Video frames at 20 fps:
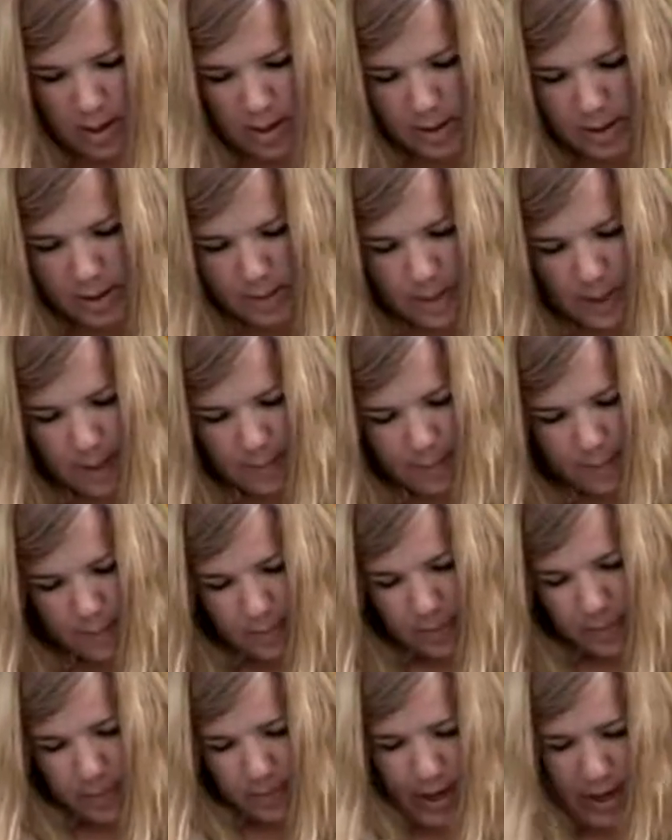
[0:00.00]
Stop in
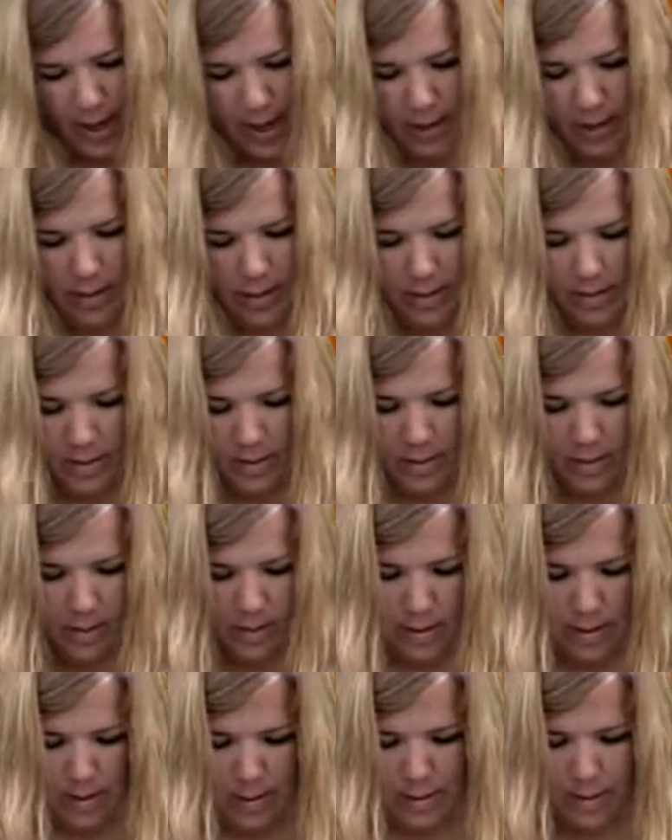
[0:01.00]
between.
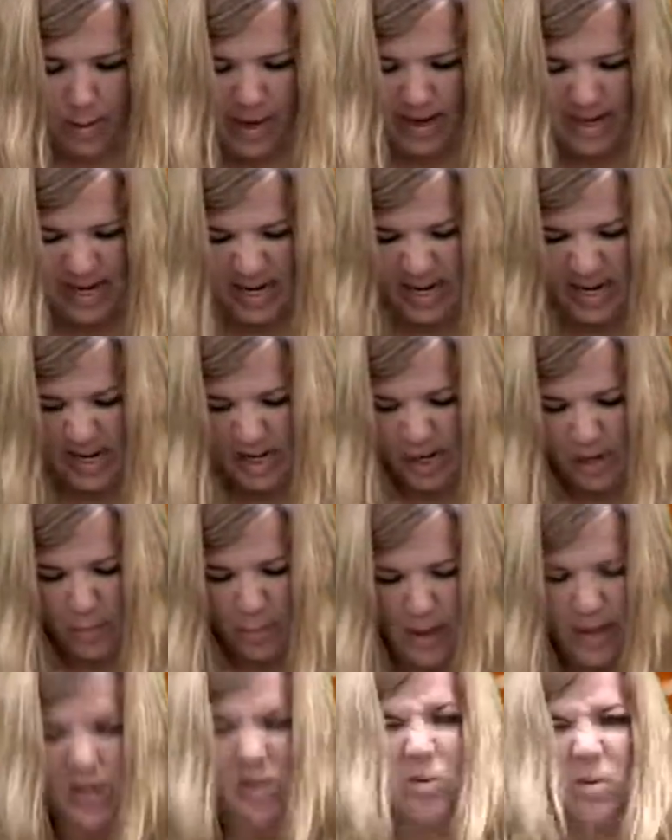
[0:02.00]
Makes it easier to
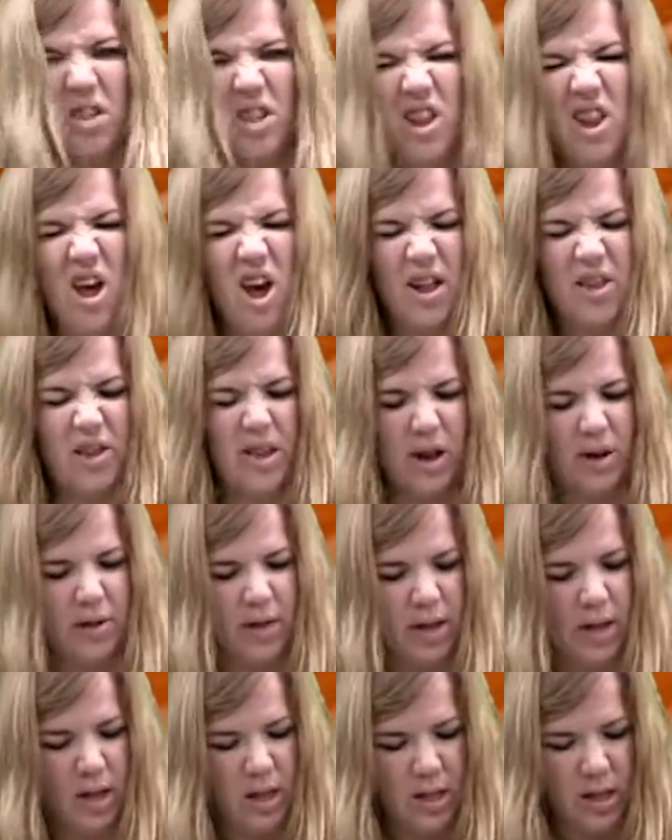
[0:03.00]
mix with a lot there
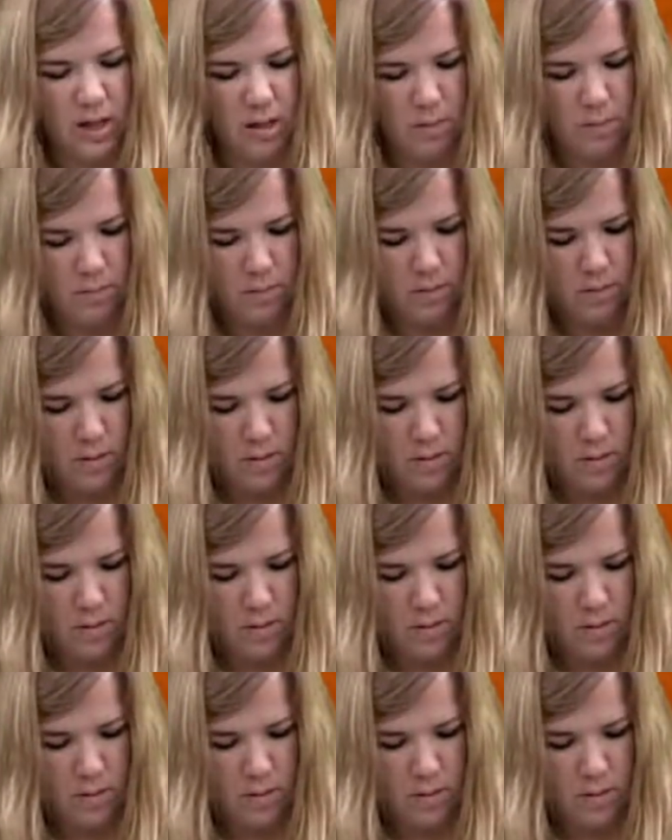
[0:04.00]
than a little.